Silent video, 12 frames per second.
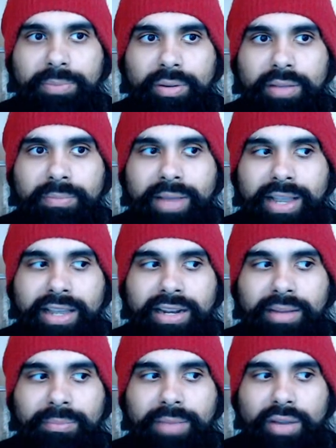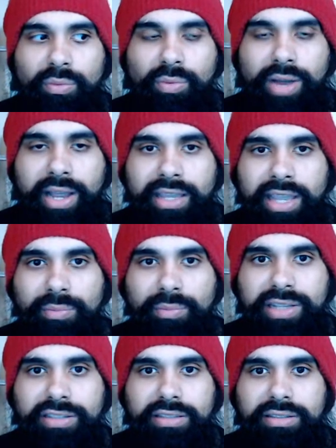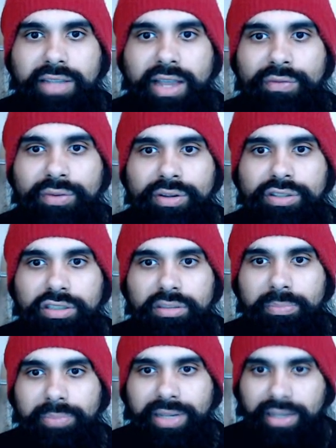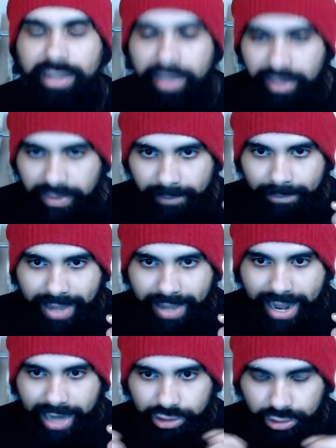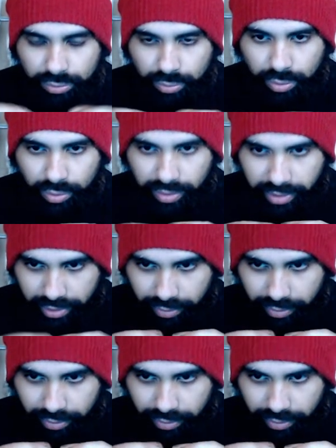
In my head, I'm like, why can't we just ever just be actual, like,